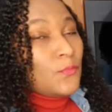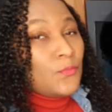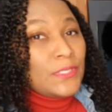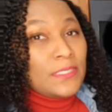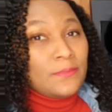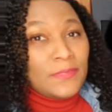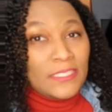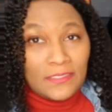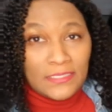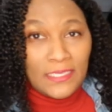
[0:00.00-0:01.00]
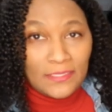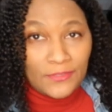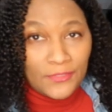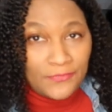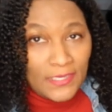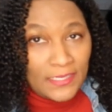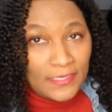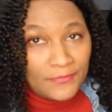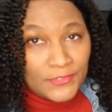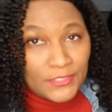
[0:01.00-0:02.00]
we immediately got notified
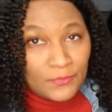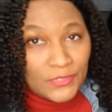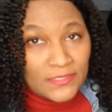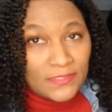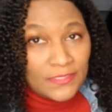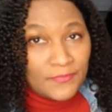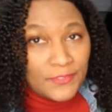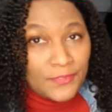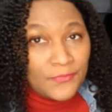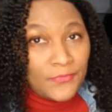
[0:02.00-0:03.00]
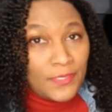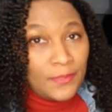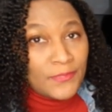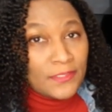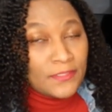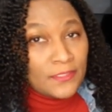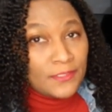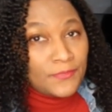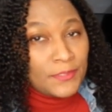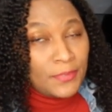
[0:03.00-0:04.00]
after it was delivered from the
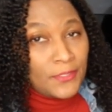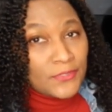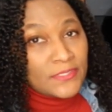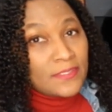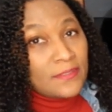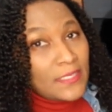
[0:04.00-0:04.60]
delivery person